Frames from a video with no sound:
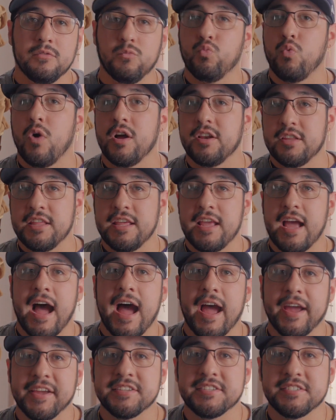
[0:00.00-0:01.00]
what the
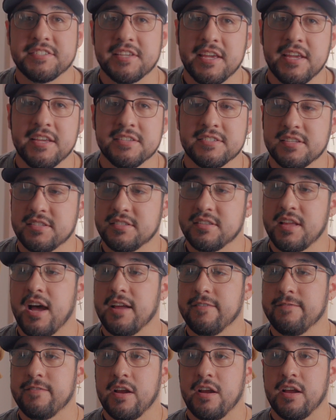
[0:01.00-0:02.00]
eye sees. It's
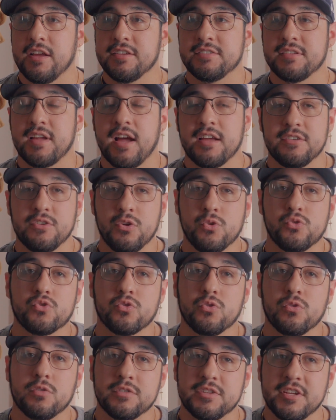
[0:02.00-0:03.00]
not very, it's not
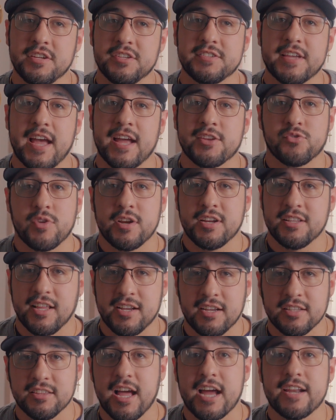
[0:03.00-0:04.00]
neutral or desaturated
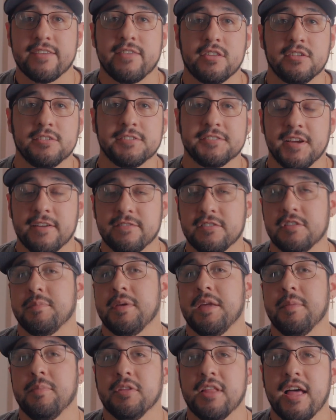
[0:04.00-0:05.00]
like a lot of other stuff that
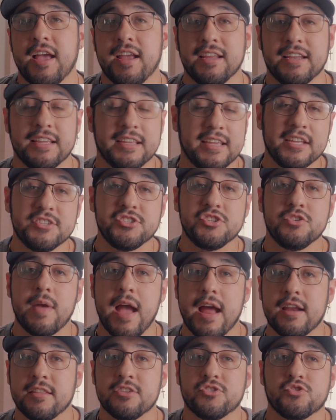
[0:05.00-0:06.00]
people like, and it gets you
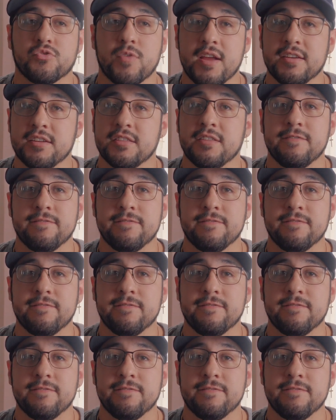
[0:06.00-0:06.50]
out of the trend and the